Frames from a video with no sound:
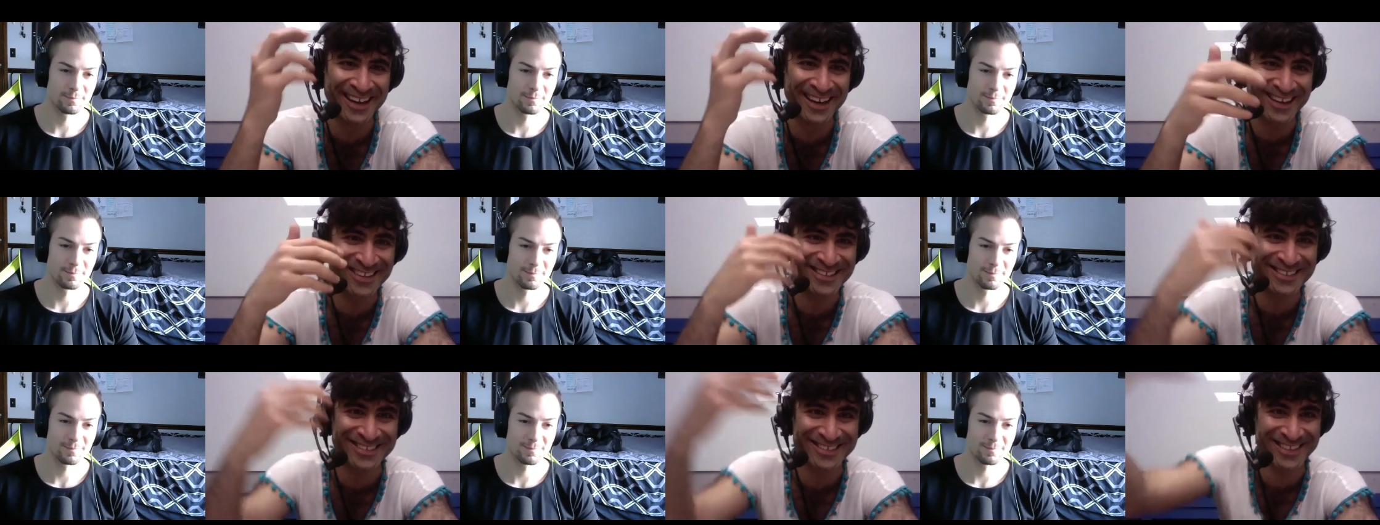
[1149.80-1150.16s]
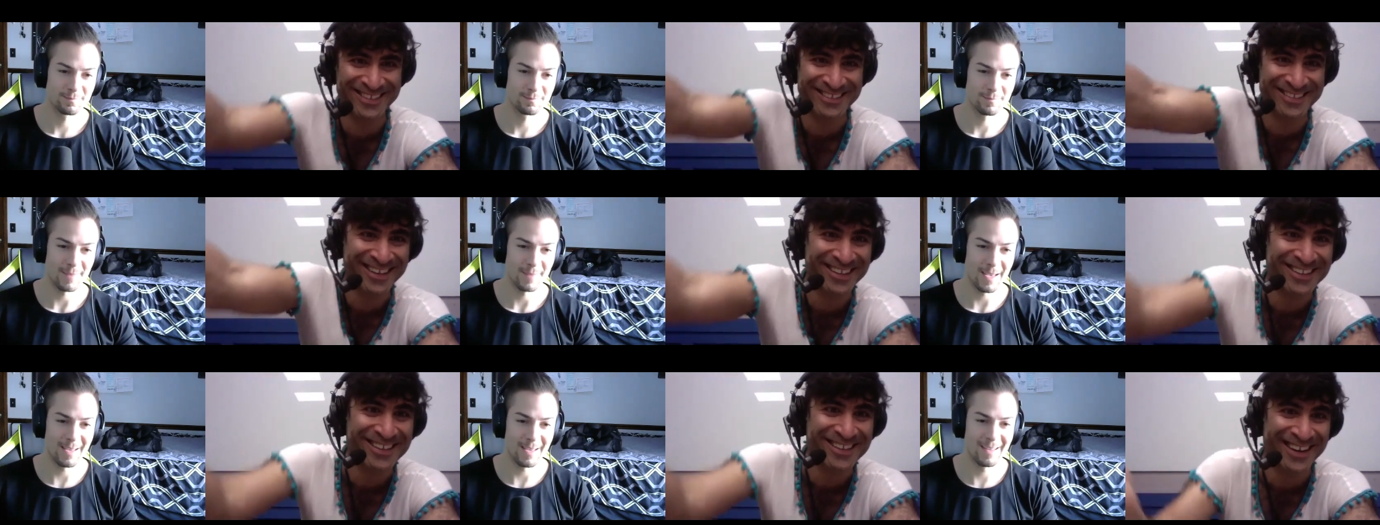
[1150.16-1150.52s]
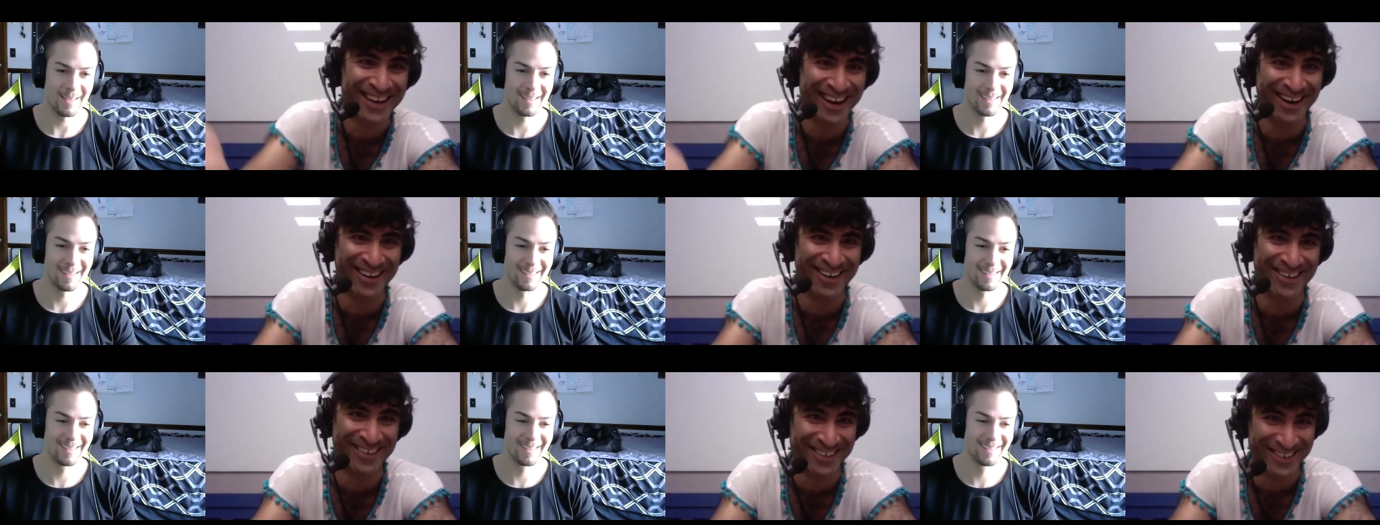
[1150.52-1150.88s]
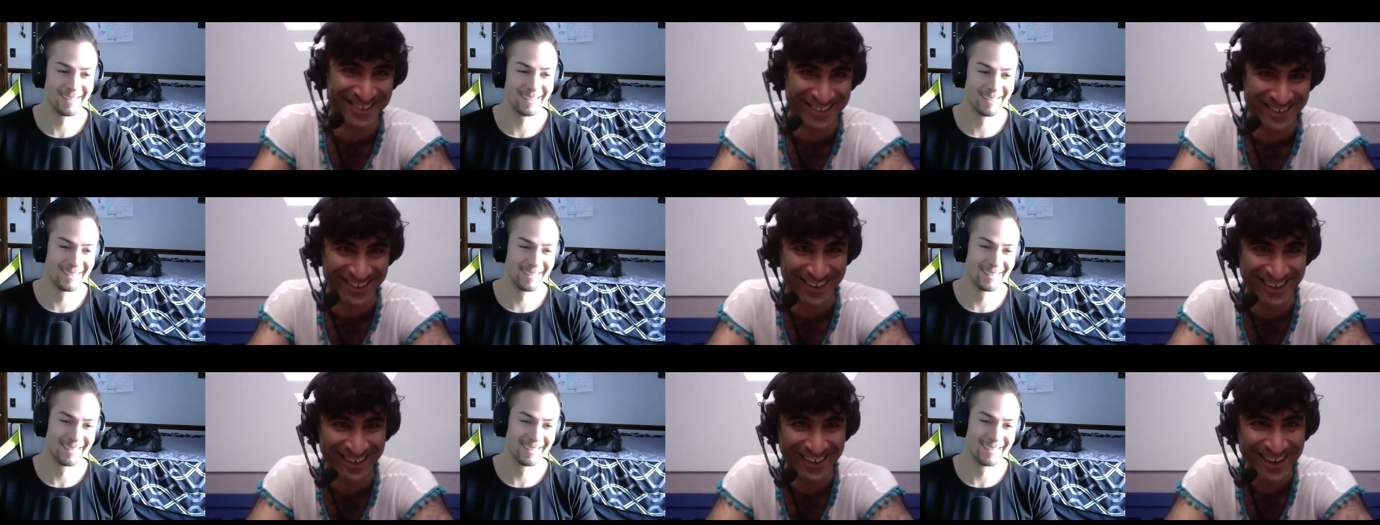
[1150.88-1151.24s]
Speaker 1: it's this other
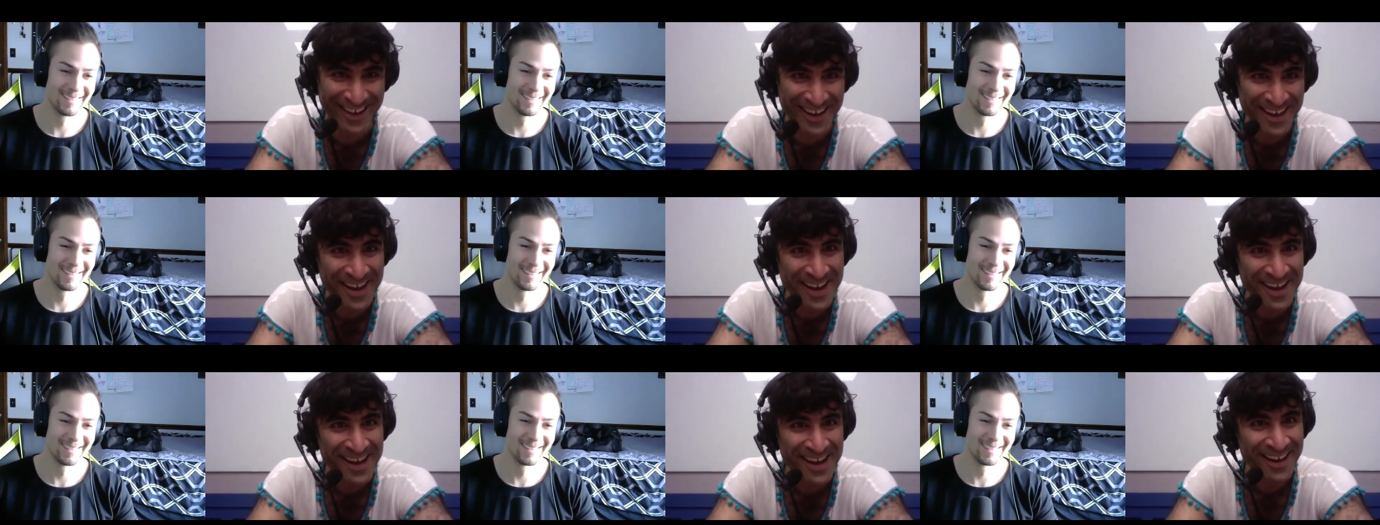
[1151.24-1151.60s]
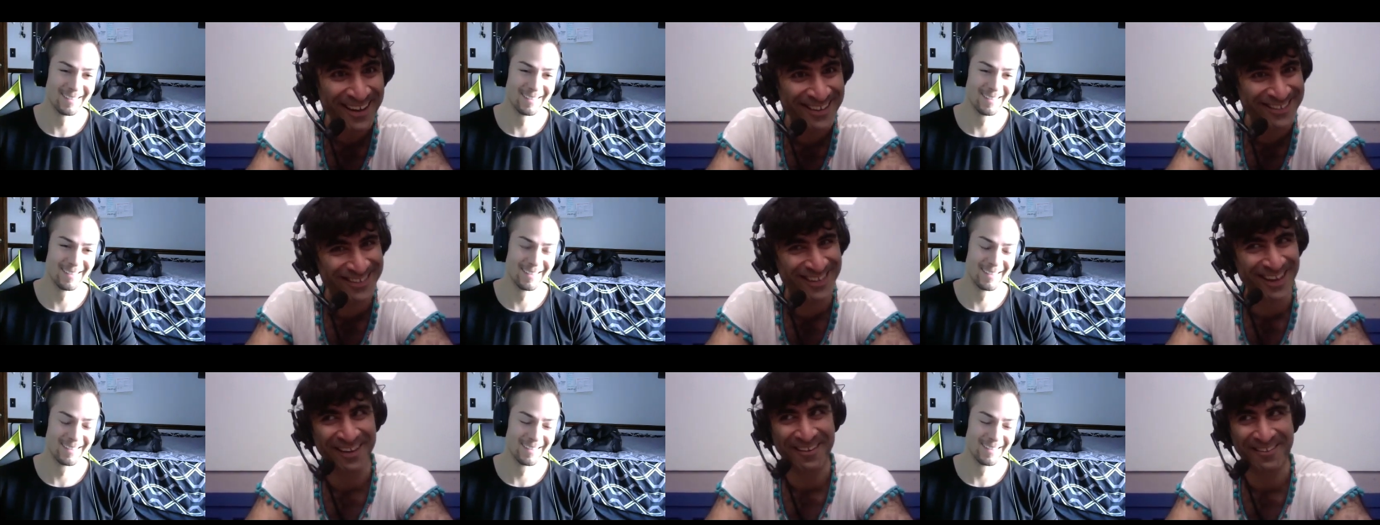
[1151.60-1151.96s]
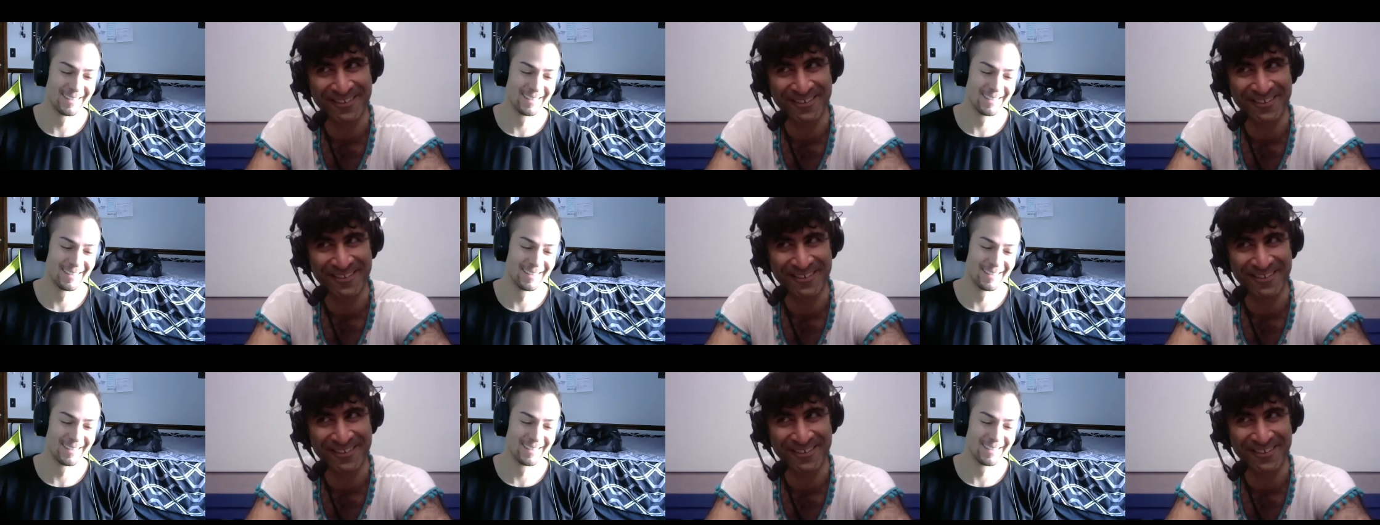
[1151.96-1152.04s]
character. It's like,